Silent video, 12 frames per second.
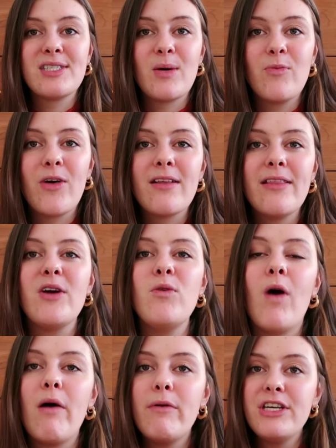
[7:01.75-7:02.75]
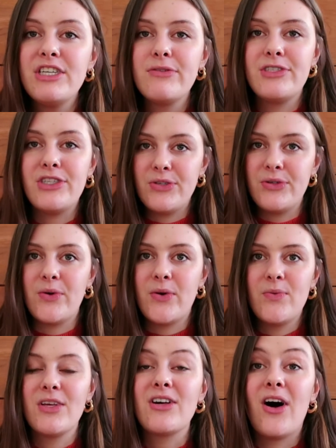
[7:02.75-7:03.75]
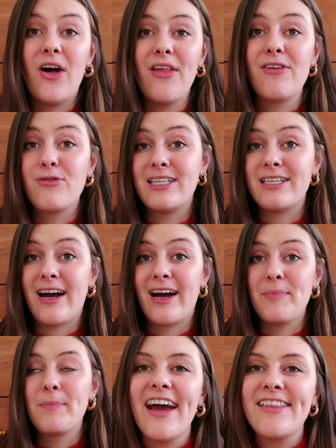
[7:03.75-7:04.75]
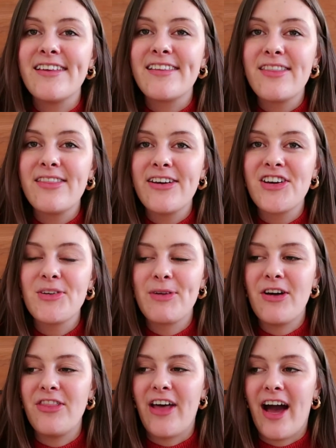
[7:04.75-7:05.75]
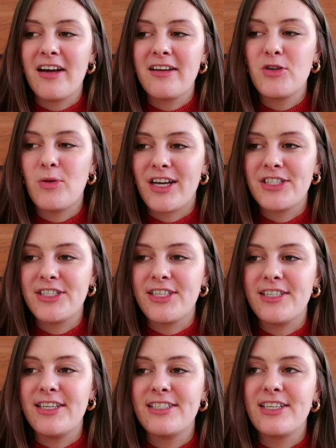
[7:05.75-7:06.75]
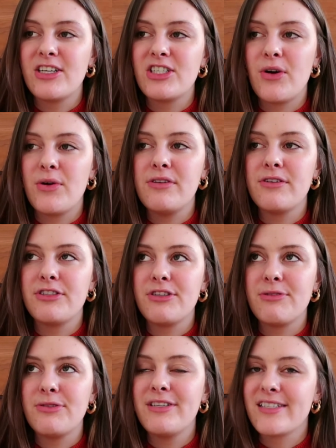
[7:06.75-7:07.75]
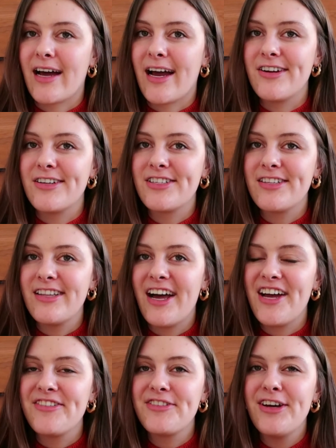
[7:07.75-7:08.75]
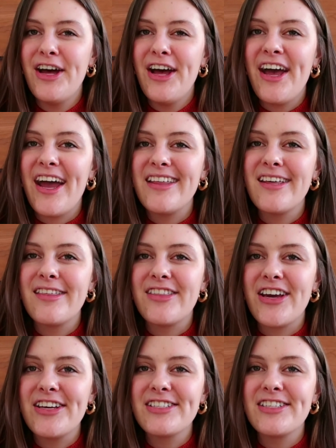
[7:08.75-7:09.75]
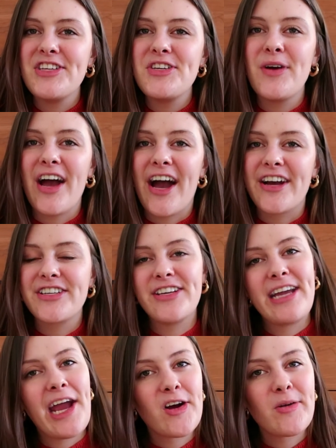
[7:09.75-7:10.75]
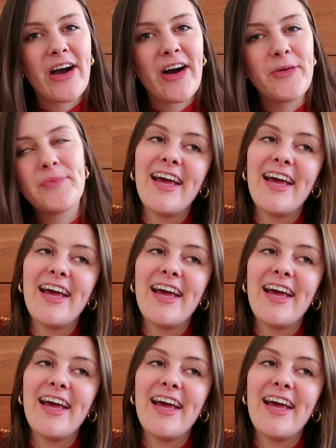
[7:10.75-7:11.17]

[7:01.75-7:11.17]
somewhere, like, what would you do with all that free time? I think that thinking about that question is gonna show you your true desires in life and the things that you actually care about.